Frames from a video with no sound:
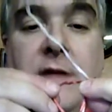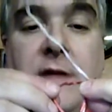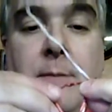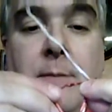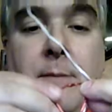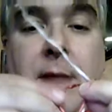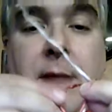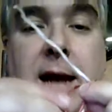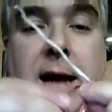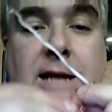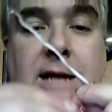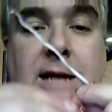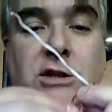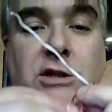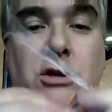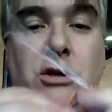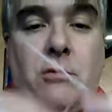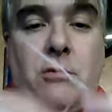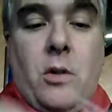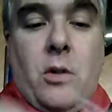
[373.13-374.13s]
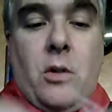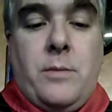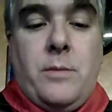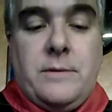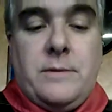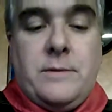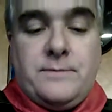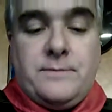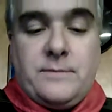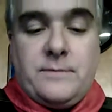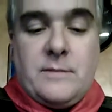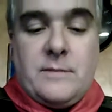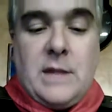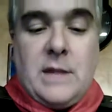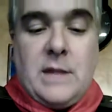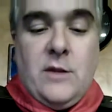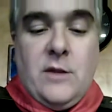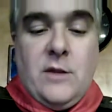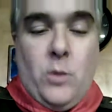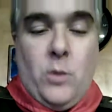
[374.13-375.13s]
them back into your rope,
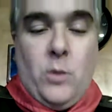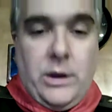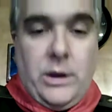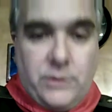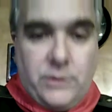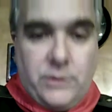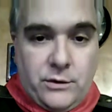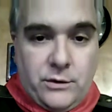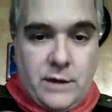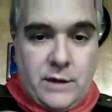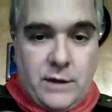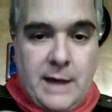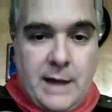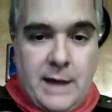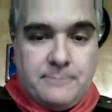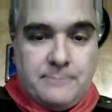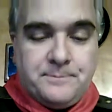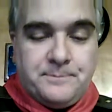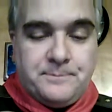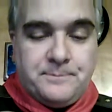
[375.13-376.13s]
and the way you do that